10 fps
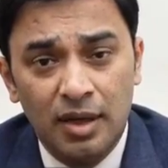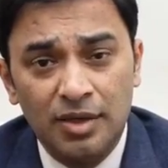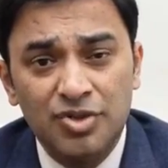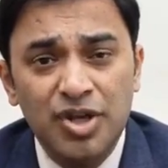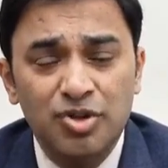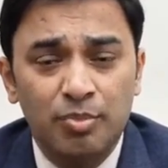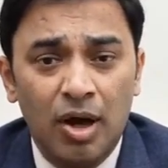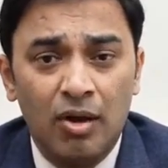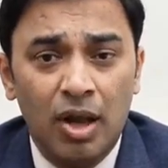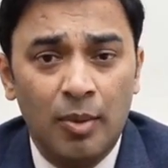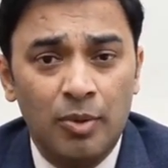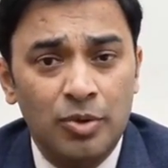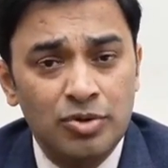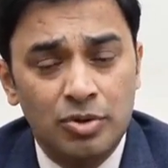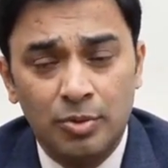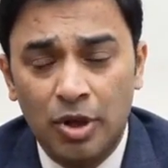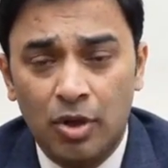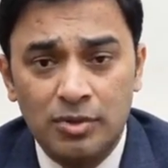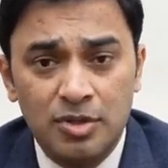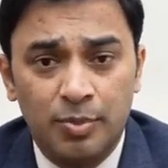a change in bowel habit, which could be
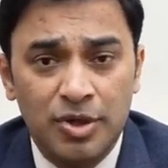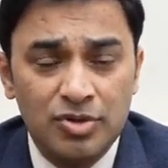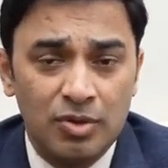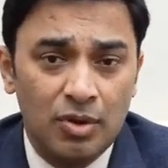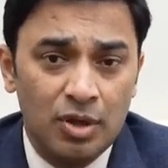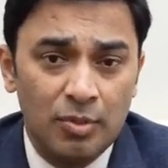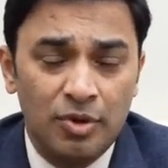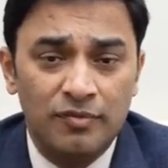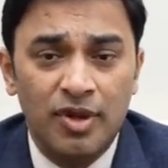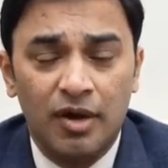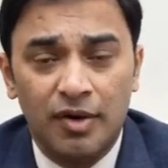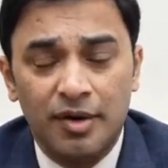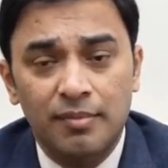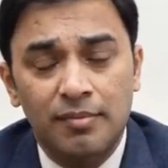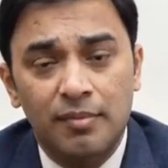constipation or a little bit of diarrhea.